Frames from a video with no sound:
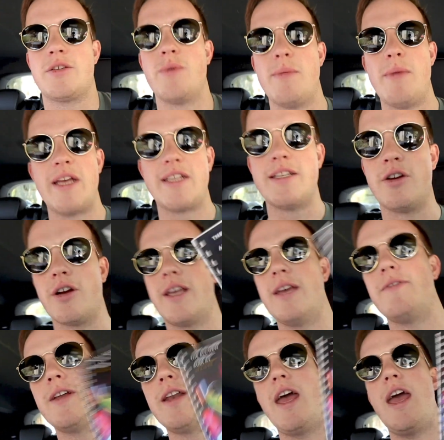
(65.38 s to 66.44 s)
so we basically got
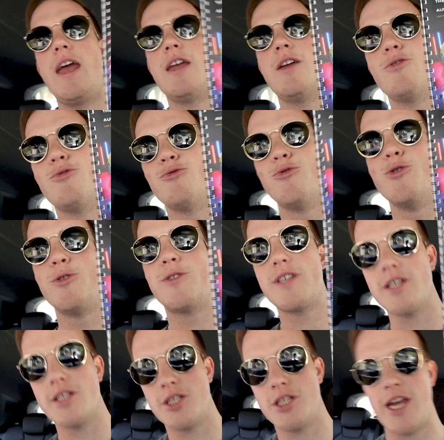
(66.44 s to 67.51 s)
given a route
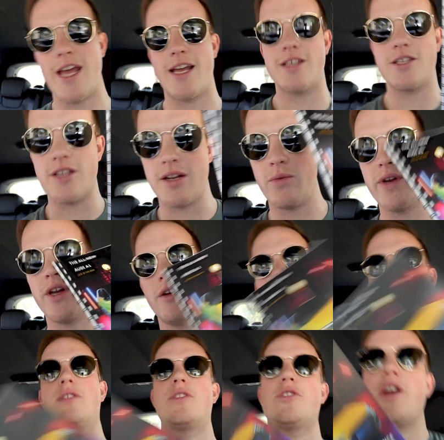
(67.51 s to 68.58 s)
check so that we
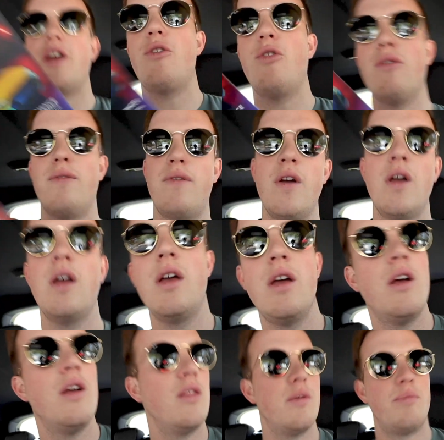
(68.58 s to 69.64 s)
don't stray off
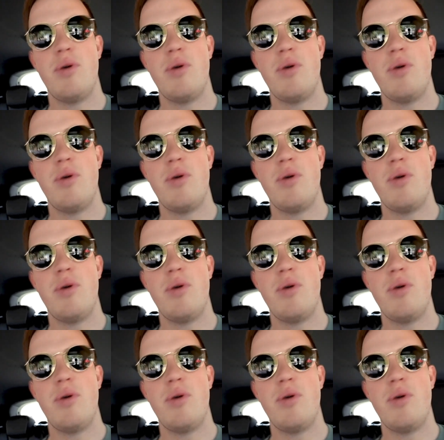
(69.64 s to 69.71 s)
the